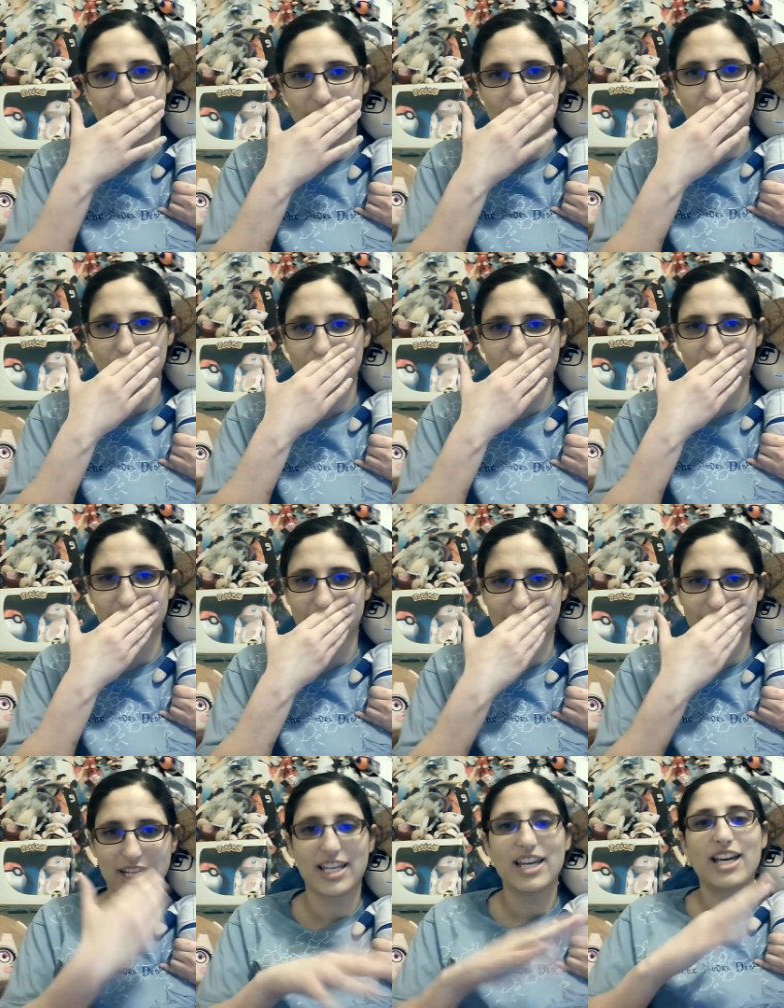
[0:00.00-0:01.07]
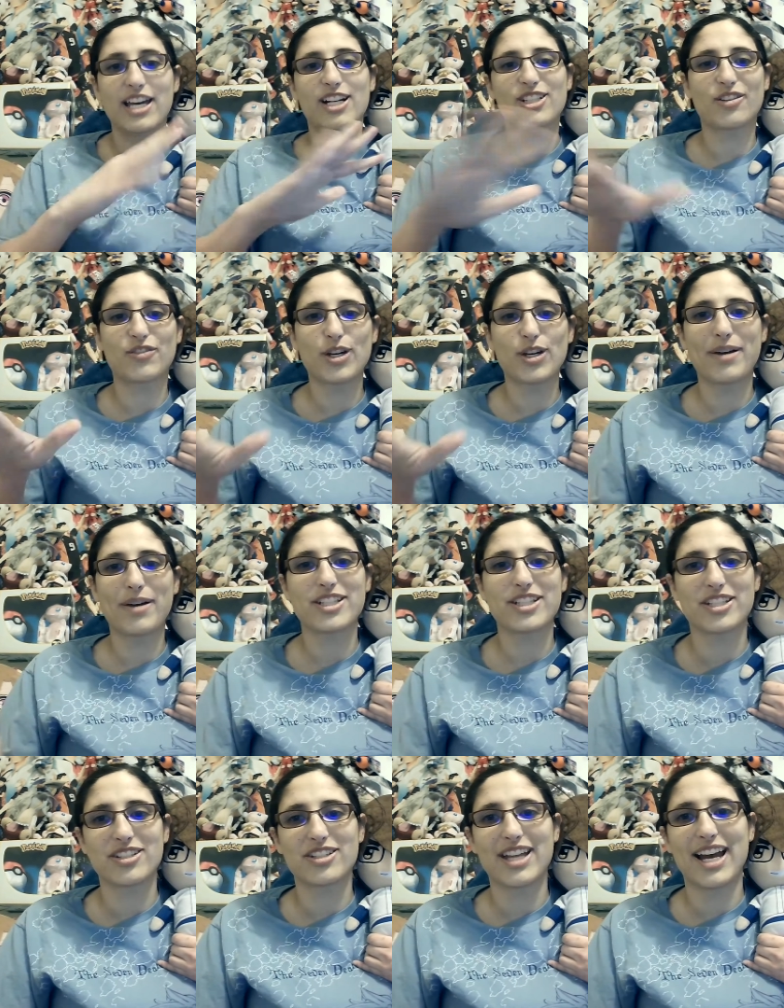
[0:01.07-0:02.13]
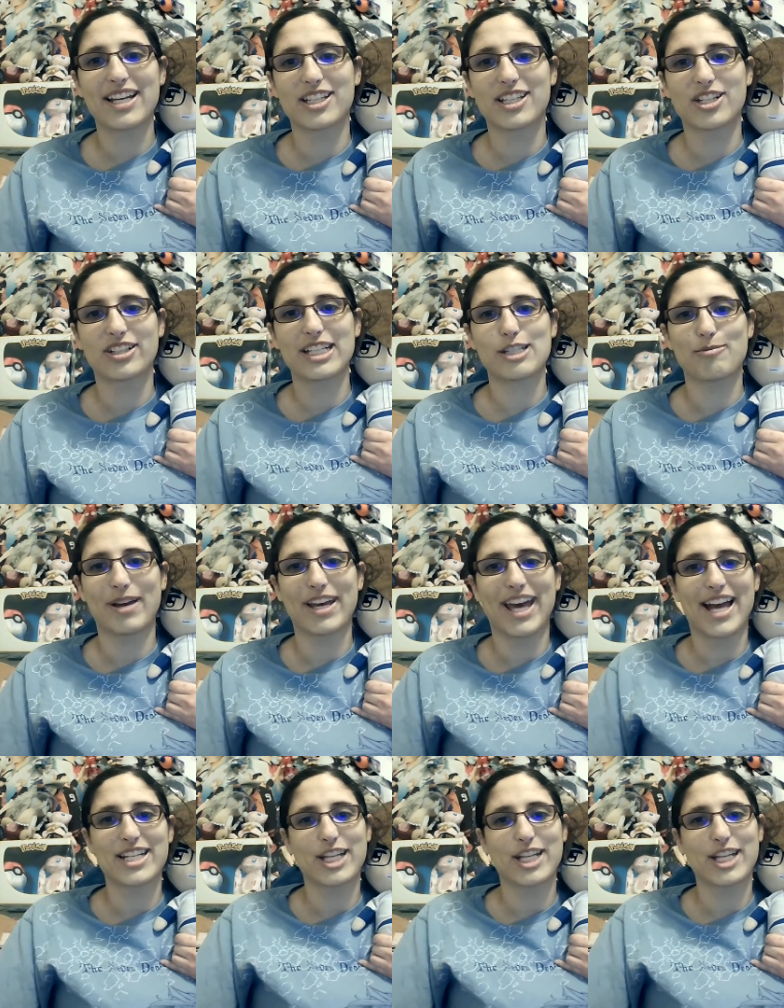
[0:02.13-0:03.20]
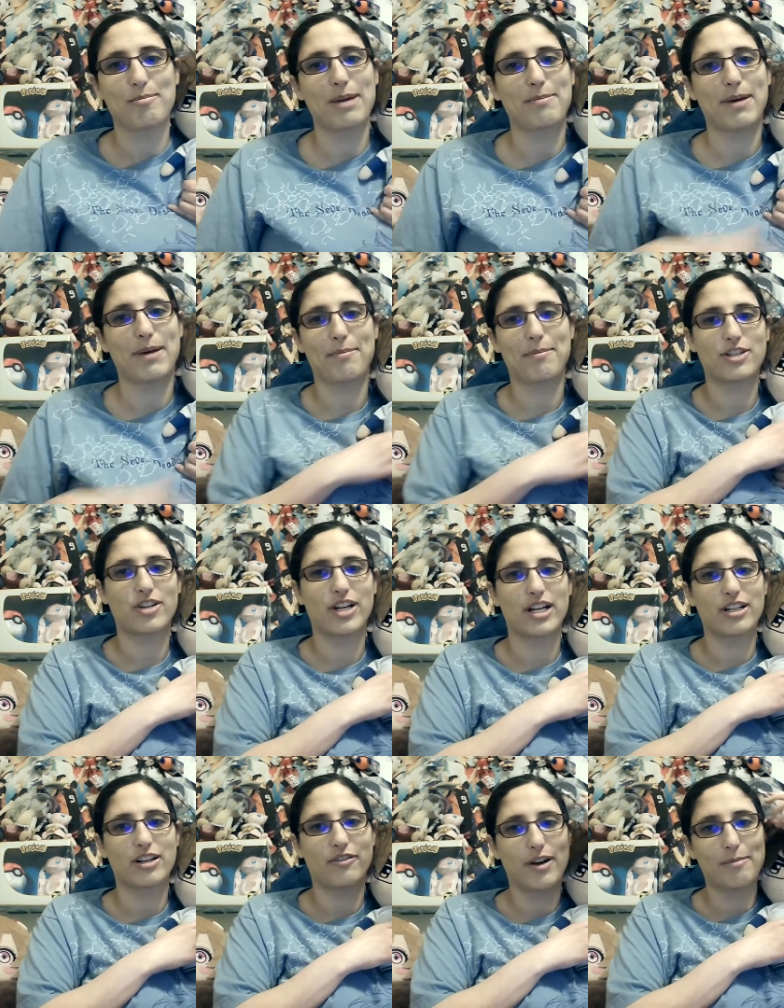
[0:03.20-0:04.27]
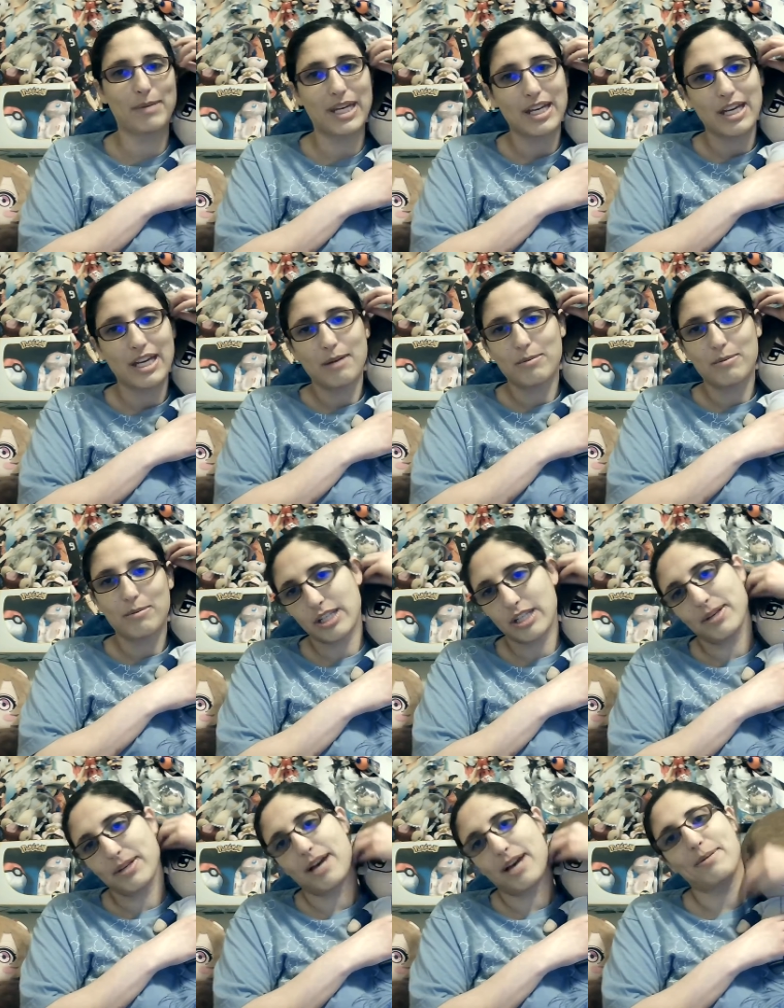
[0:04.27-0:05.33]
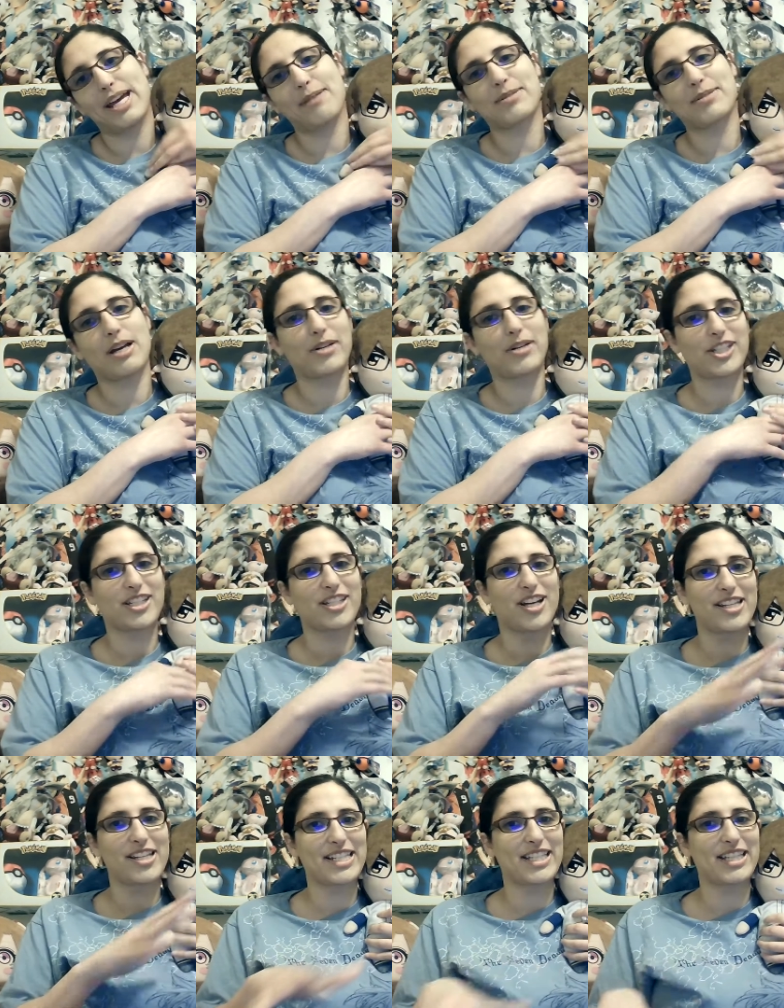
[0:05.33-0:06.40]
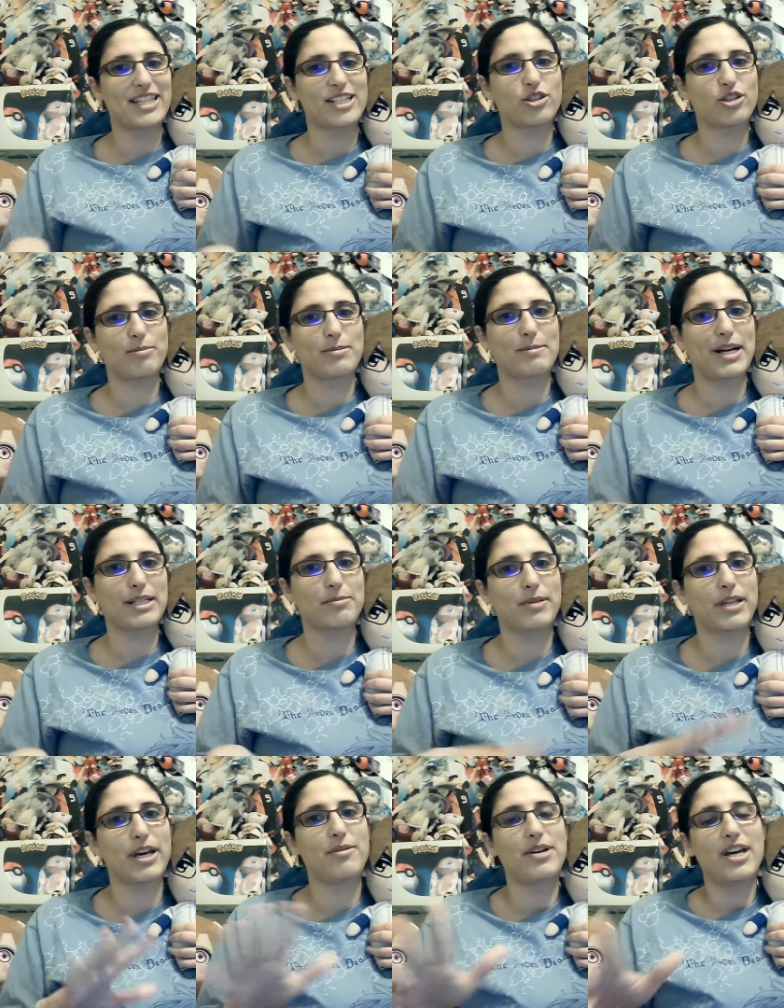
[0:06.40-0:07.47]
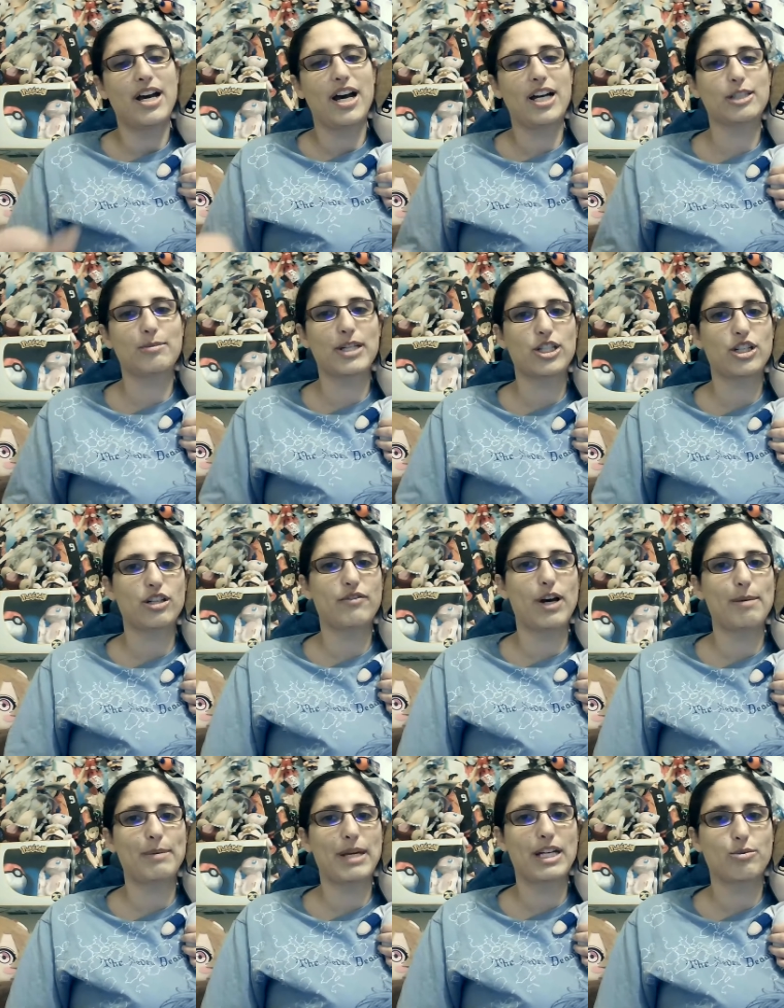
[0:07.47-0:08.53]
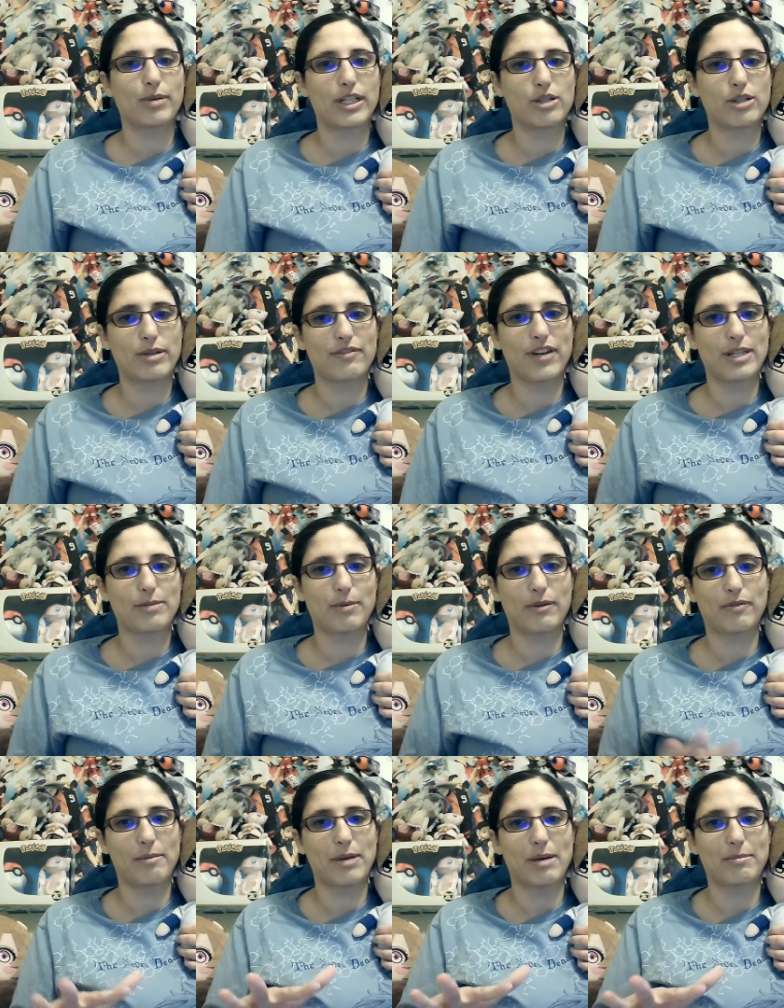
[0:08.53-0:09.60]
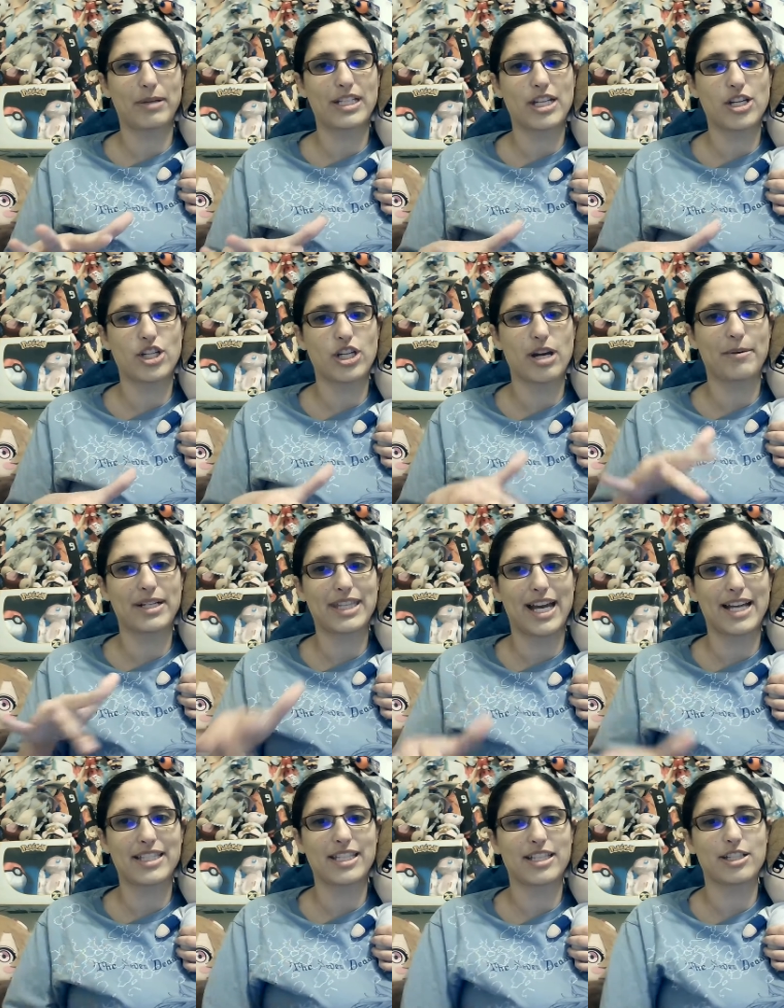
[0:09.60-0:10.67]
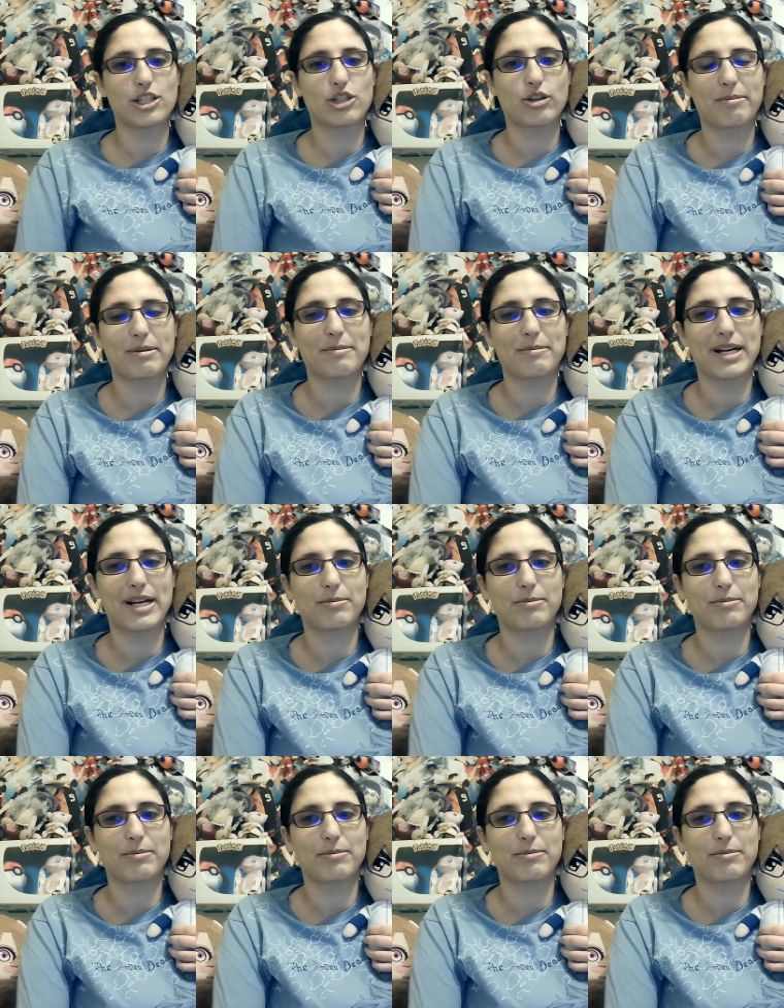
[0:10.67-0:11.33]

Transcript: huge words, holy shit. There's a few ways you can do that. You donate to my Cash App, PayPal, Patreon, GoFundMe, purchase something on my Amazon wishlist, all that's in the description box below. Also, make sure you follow me on Twitter, Twitch, Facebook, friend me on PlayStation Network, that's in the description box